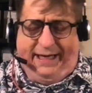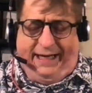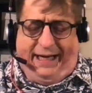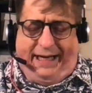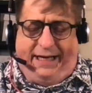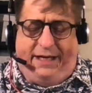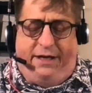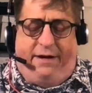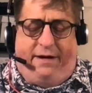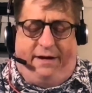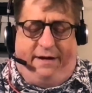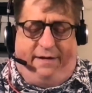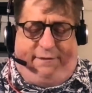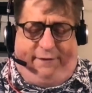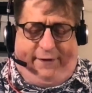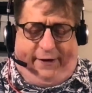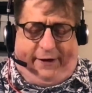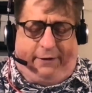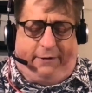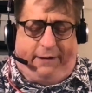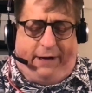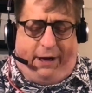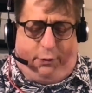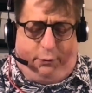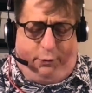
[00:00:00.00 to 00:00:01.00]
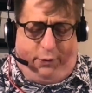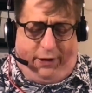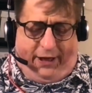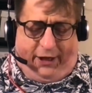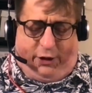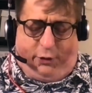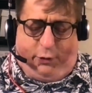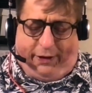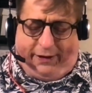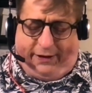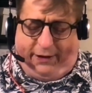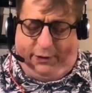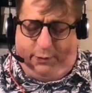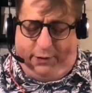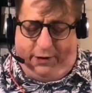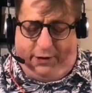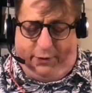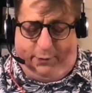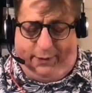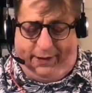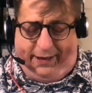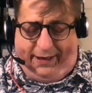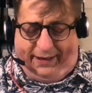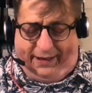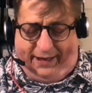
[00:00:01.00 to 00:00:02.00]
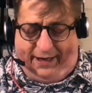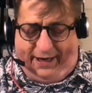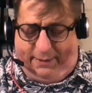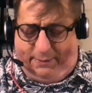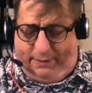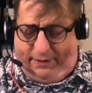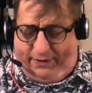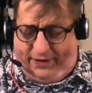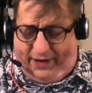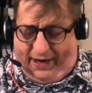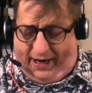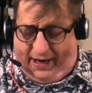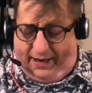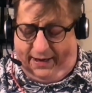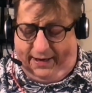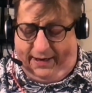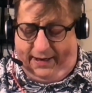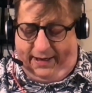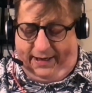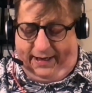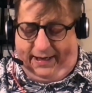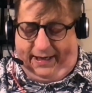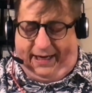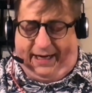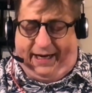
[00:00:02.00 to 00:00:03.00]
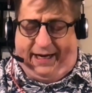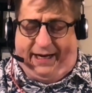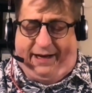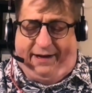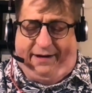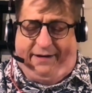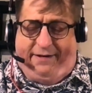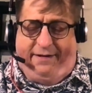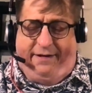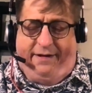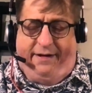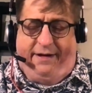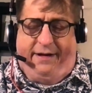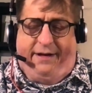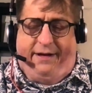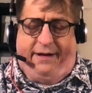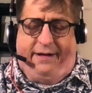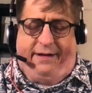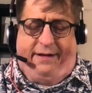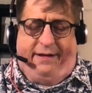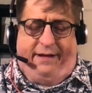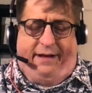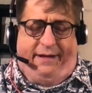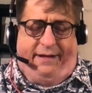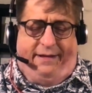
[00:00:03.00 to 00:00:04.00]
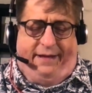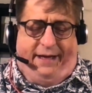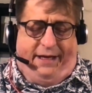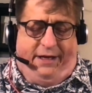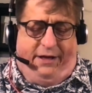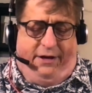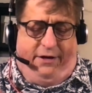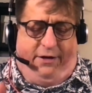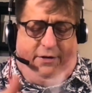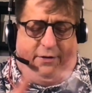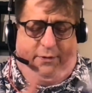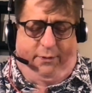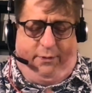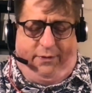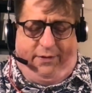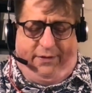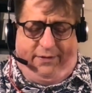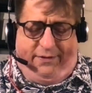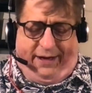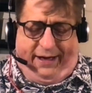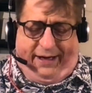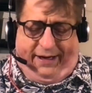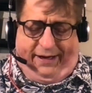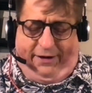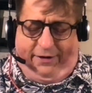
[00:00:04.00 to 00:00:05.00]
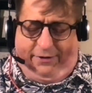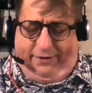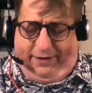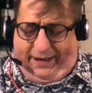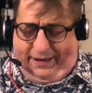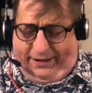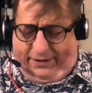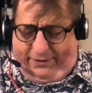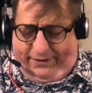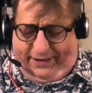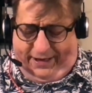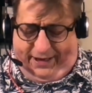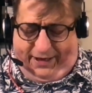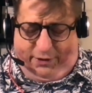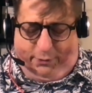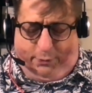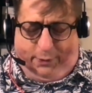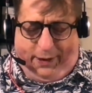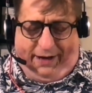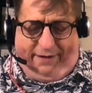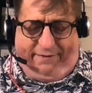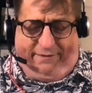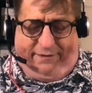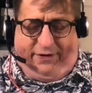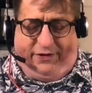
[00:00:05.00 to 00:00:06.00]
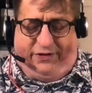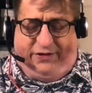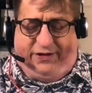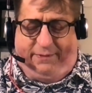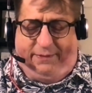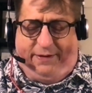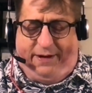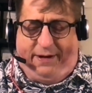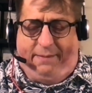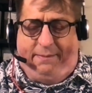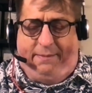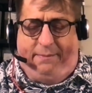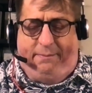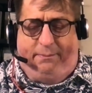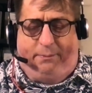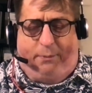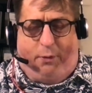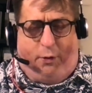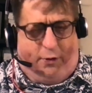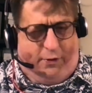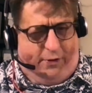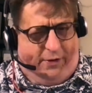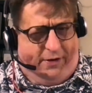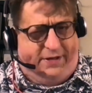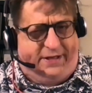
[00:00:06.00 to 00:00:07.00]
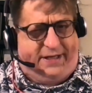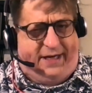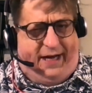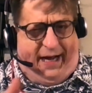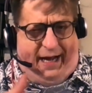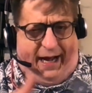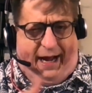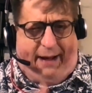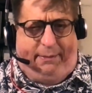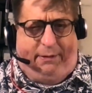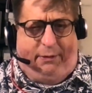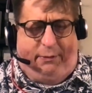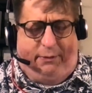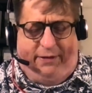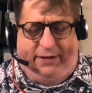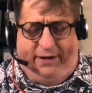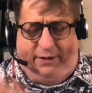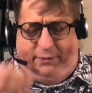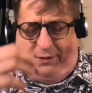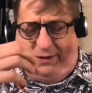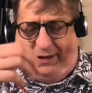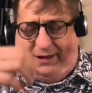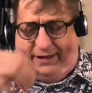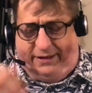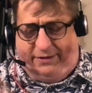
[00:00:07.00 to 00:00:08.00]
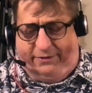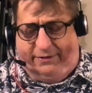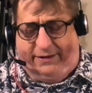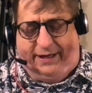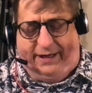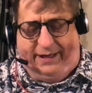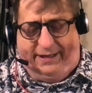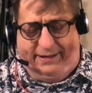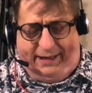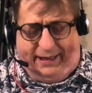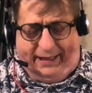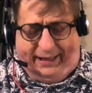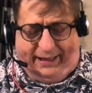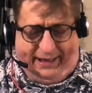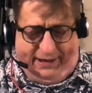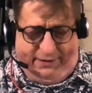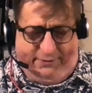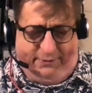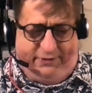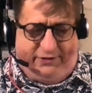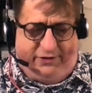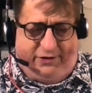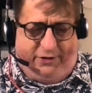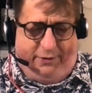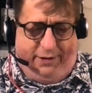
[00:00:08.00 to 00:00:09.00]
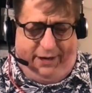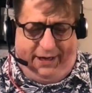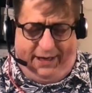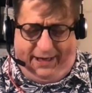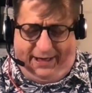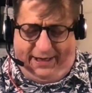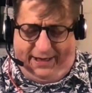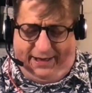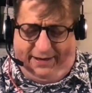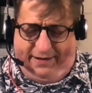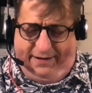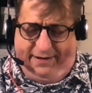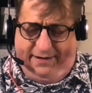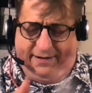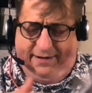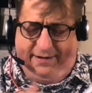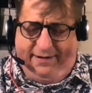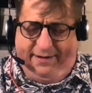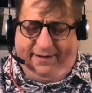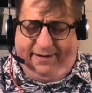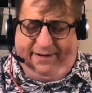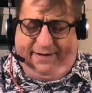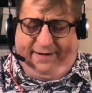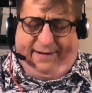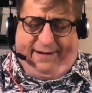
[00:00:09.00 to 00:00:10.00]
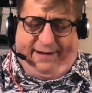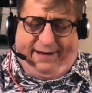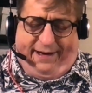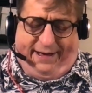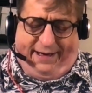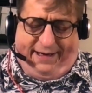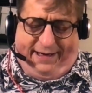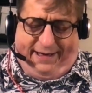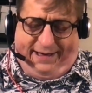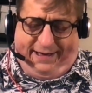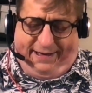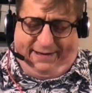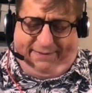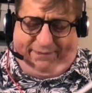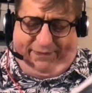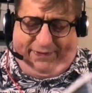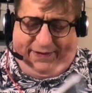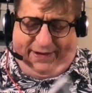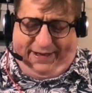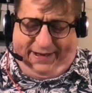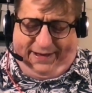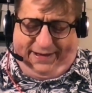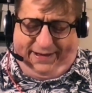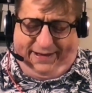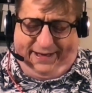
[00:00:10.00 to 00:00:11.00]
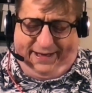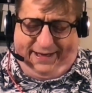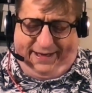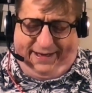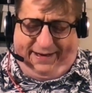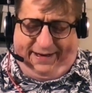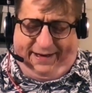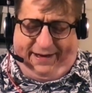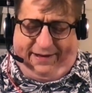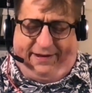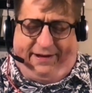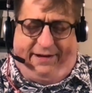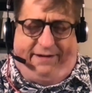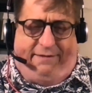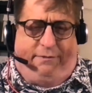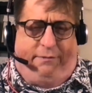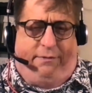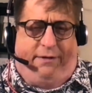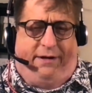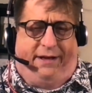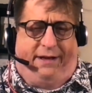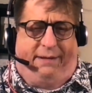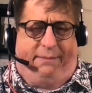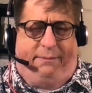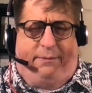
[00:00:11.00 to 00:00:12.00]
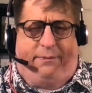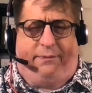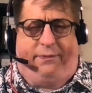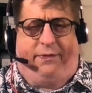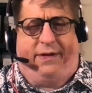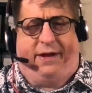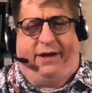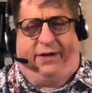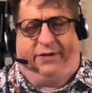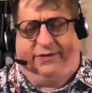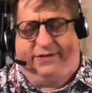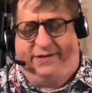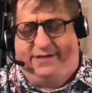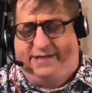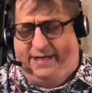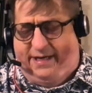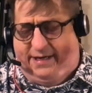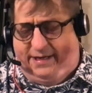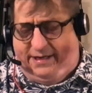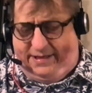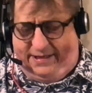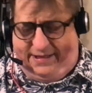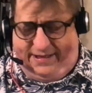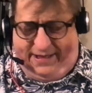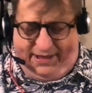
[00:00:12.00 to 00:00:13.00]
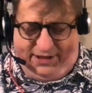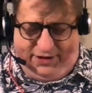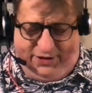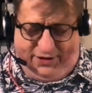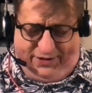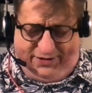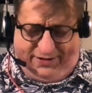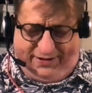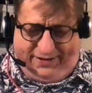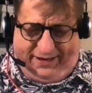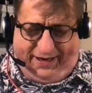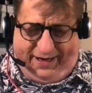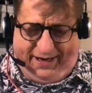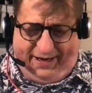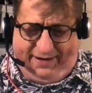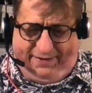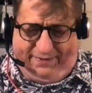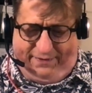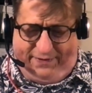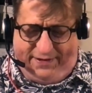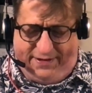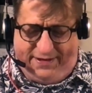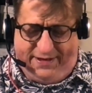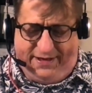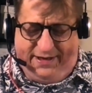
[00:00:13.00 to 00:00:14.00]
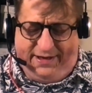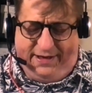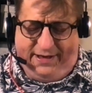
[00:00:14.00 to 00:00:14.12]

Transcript: you figure it out really quickly when you're reading it. How about that? And then you're like, okay, you're waiting for something more to happen with it. Where you're like, okay, I get what's going on. And then nothing really else does. It just kind of is